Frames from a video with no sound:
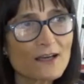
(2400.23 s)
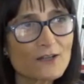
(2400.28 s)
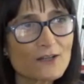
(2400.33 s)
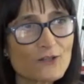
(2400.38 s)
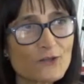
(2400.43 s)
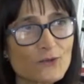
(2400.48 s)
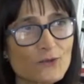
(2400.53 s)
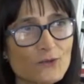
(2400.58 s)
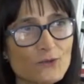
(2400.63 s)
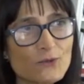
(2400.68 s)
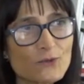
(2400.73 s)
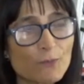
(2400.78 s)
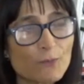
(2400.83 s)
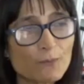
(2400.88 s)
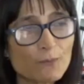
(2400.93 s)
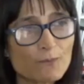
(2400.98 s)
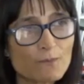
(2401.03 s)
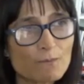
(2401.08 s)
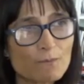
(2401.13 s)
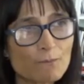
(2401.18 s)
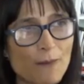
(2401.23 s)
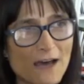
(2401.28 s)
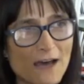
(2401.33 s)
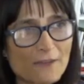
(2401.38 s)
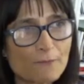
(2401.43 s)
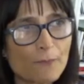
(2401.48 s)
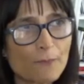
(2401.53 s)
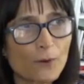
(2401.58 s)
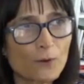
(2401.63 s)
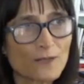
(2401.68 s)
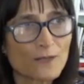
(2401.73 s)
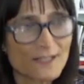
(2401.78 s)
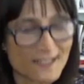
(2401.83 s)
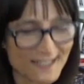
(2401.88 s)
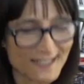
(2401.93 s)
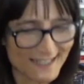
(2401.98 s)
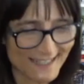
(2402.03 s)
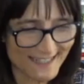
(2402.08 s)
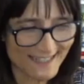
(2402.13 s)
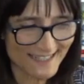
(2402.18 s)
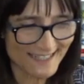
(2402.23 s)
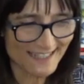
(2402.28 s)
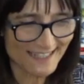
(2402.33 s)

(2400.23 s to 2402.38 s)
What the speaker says: to do bad politics,